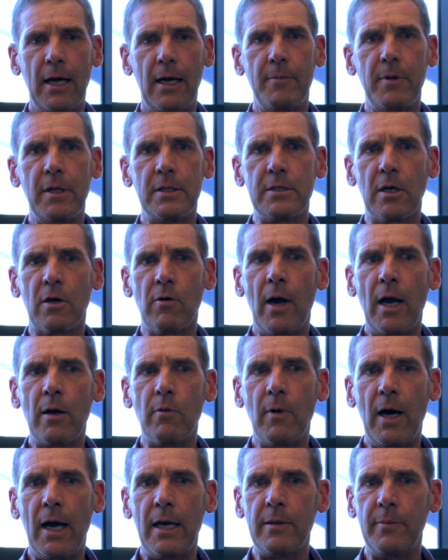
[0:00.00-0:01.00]
It's a great
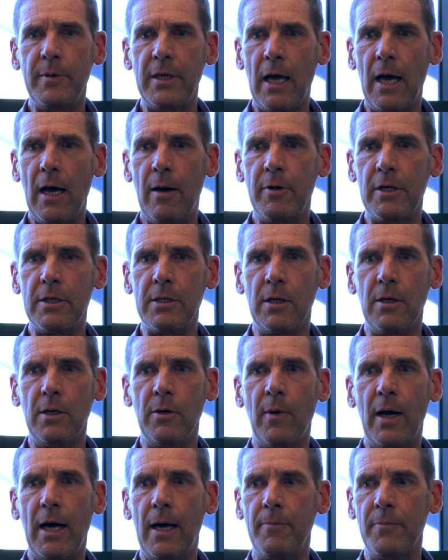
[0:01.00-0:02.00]
way to be able
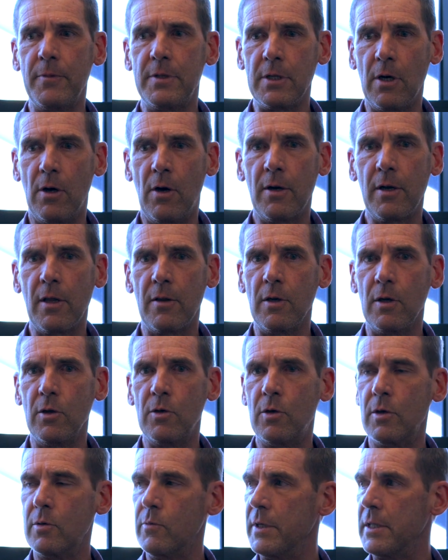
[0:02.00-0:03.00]
to honour the
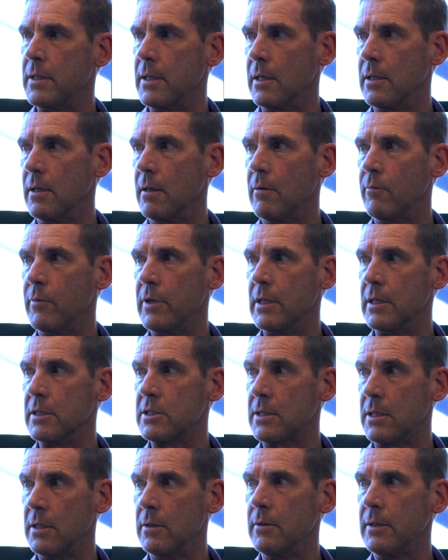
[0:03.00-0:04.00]
Lord with a
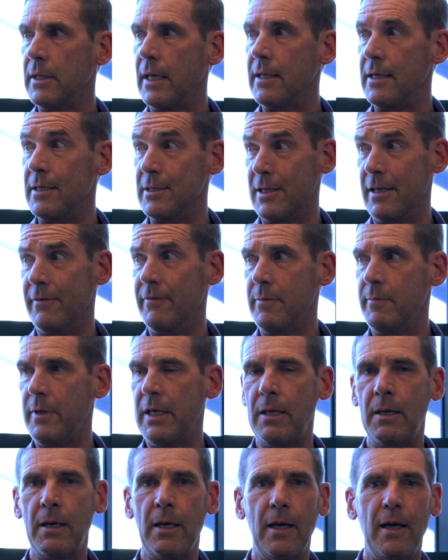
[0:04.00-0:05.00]
skill that he's given
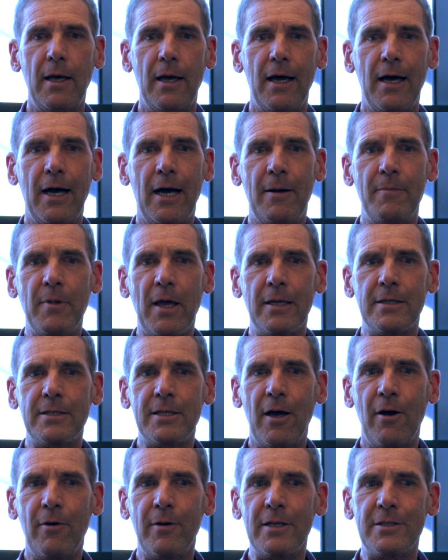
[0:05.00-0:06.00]
me, and
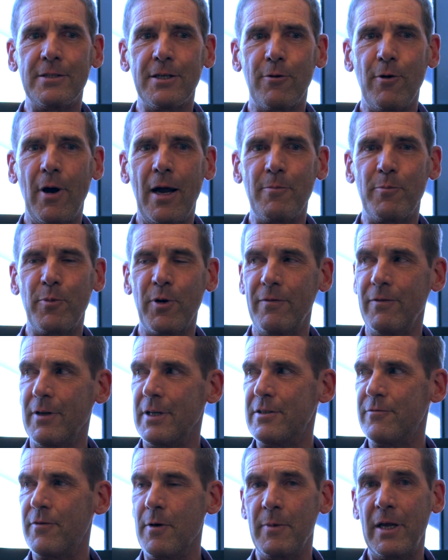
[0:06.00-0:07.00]
so it's a great
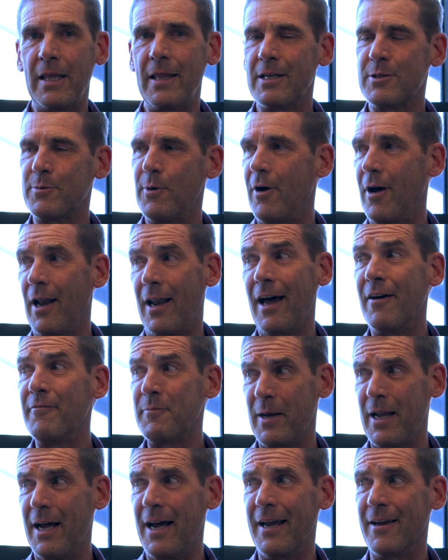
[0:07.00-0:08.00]
privilege for me. That's why I love
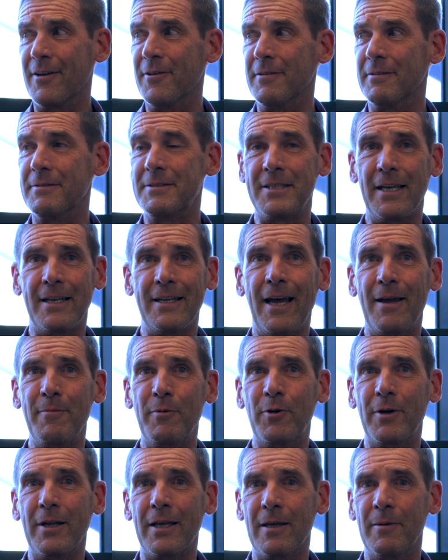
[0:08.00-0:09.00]
playing on Sunday
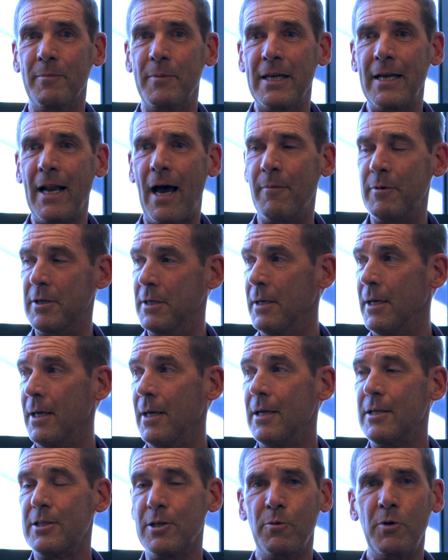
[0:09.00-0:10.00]
morning and being able
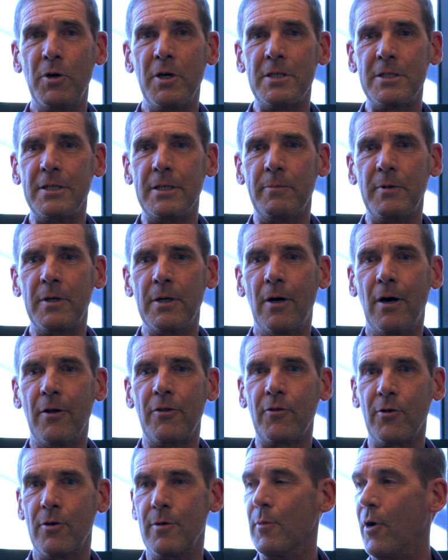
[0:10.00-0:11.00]
to worship God
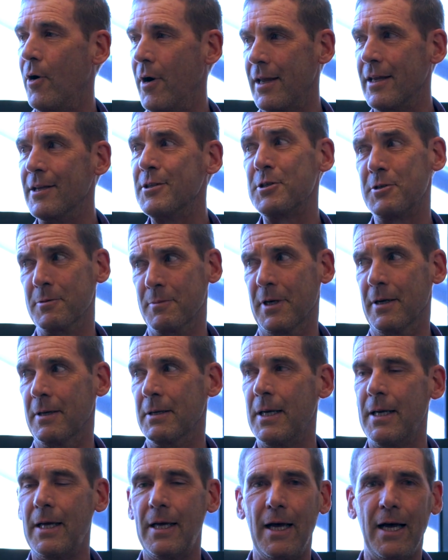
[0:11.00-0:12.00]
through my instrument.
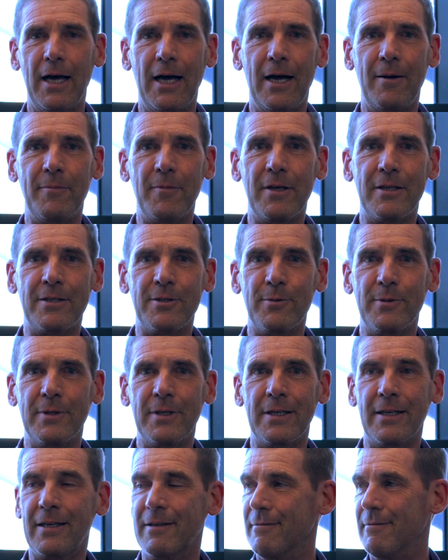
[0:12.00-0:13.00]
It's a
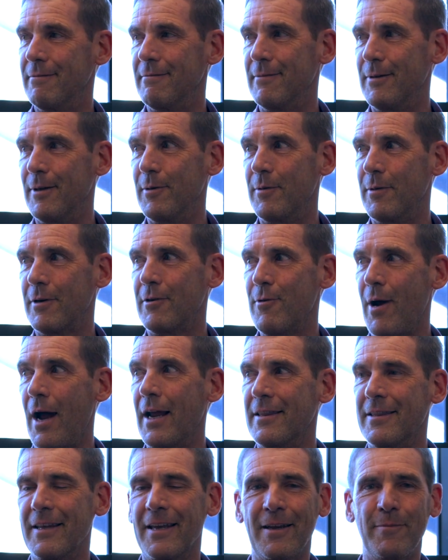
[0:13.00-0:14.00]
really
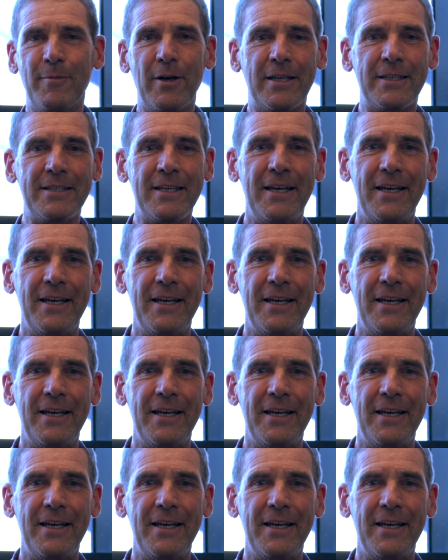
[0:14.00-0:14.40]
great thing. But